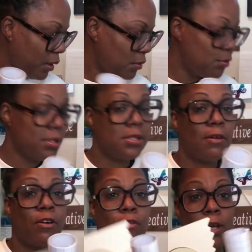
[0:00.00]
So these
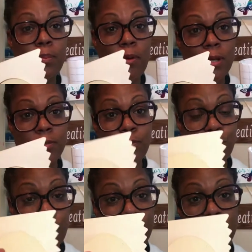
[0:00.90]
are great
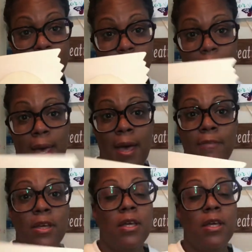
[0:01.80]
things to have.